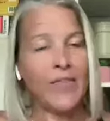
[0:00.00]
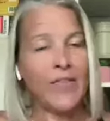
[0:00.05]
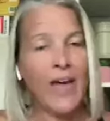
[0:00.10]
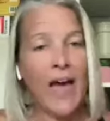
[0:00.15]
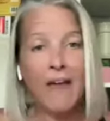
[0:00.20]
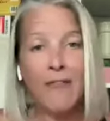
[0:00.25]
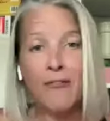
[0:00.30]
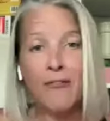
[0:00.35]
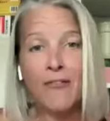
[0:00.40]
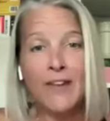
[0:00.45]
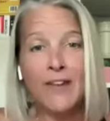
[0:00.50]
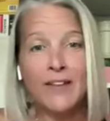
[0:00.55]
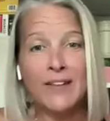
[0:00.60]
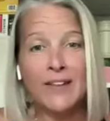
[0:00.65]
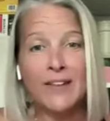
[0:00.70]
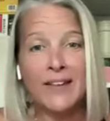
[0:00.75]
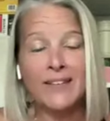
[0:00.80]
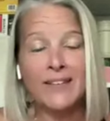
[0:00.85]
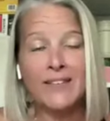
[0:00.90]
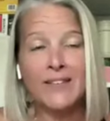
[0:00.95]
that
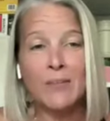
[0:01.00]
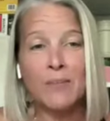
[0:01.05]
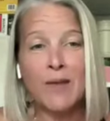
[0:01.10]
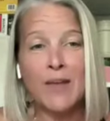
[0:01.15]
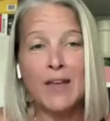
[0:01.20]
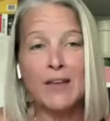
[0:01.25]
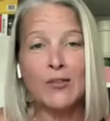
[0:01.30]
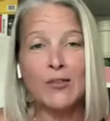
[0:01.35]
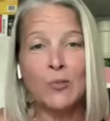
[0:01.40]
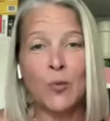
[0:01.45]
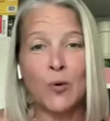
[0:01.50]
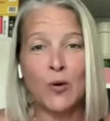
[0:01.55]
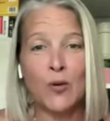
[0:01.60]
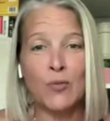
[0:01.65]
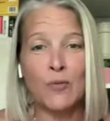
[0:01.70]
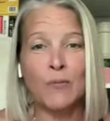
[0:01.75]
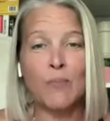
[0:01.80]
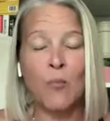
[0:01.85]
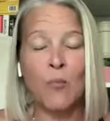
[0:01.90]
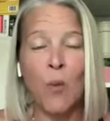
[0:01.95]
feeling to me is worth
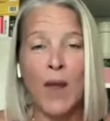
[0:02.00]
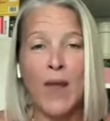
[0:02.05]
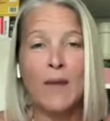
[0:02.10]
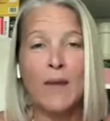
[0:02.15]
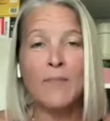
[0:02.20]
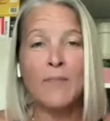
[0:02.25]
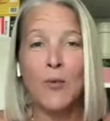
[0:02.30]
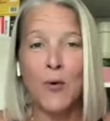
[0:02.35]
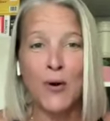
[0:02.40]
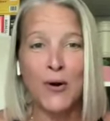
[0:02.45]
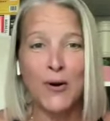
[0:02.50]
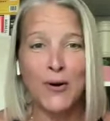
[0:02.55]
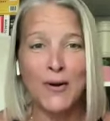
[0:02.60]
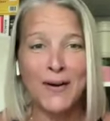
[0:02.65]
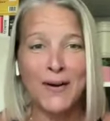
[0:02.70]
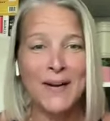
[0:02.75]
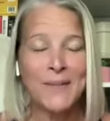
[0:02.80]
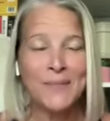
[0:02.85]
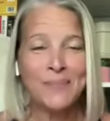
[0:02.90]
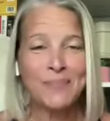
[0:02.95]
way more